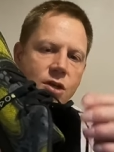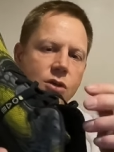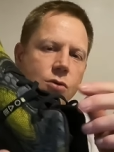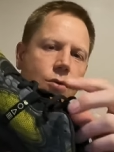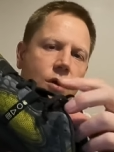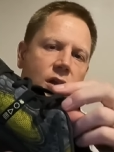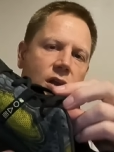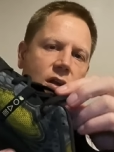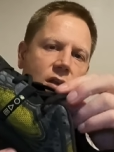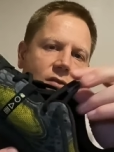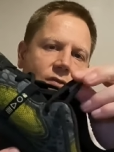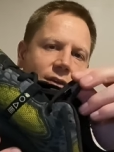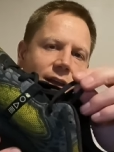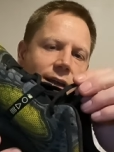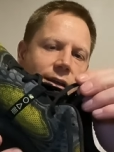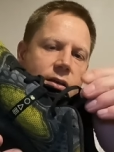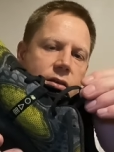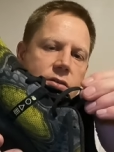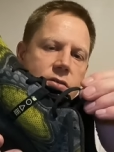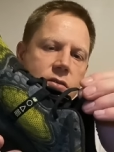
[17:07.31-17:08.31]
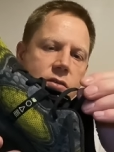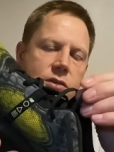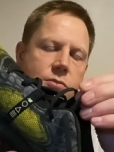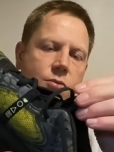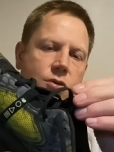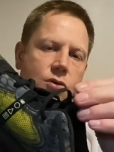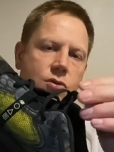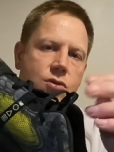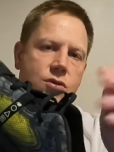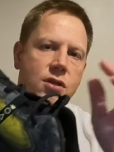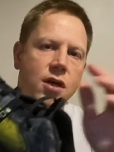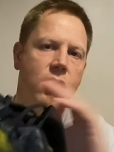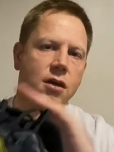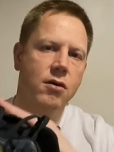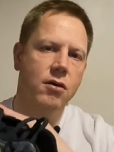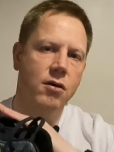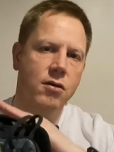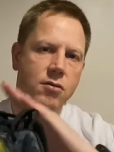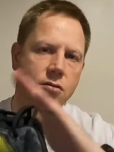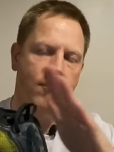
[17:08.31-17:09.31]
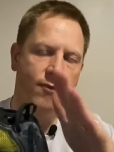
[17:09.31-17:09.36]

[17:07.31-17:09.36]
and I quite like the flat laces because they are